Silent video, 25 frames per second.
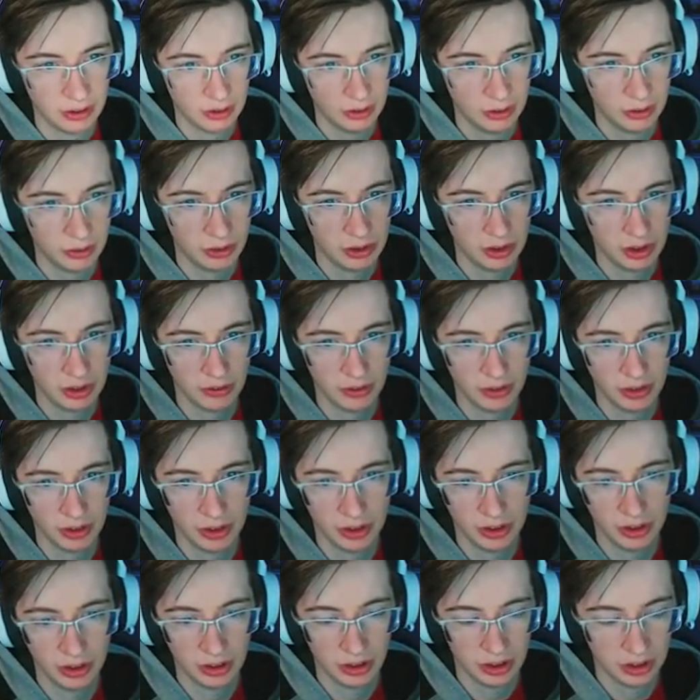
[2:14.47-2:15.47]
which given the
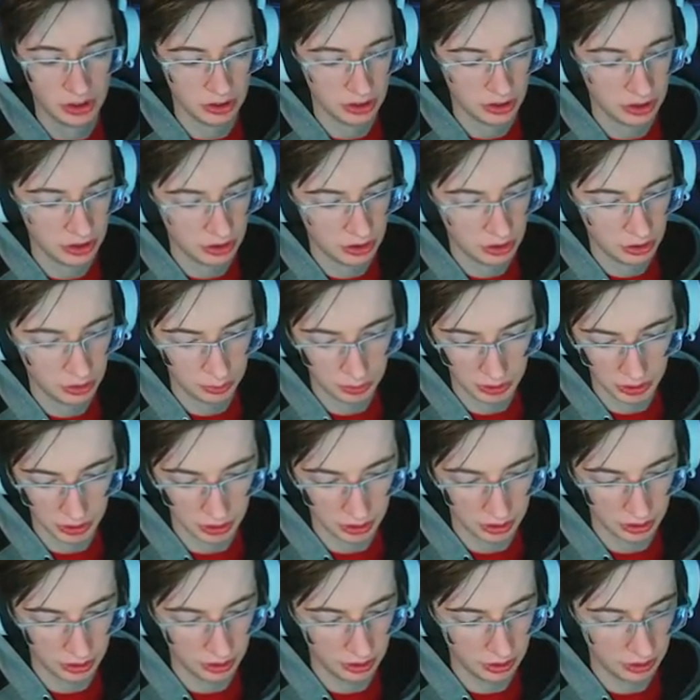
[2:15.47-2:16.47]
conditions should be
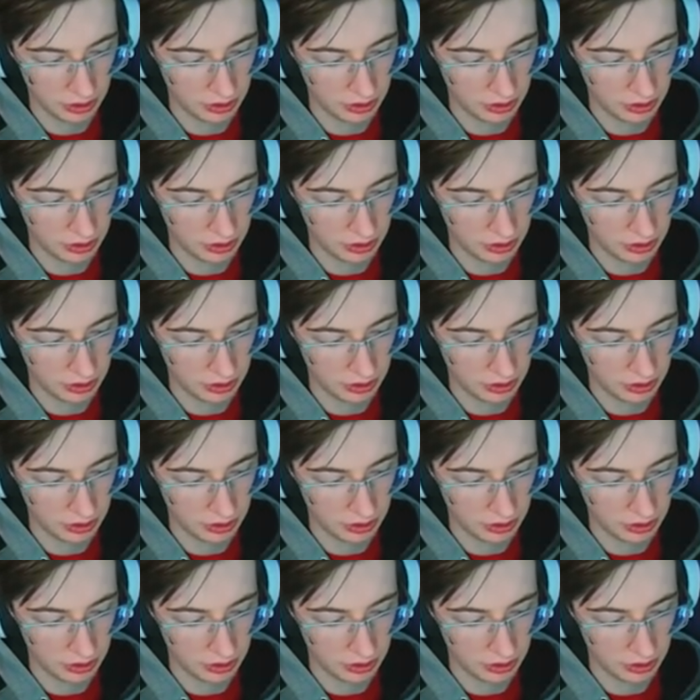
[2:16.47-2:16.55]
on.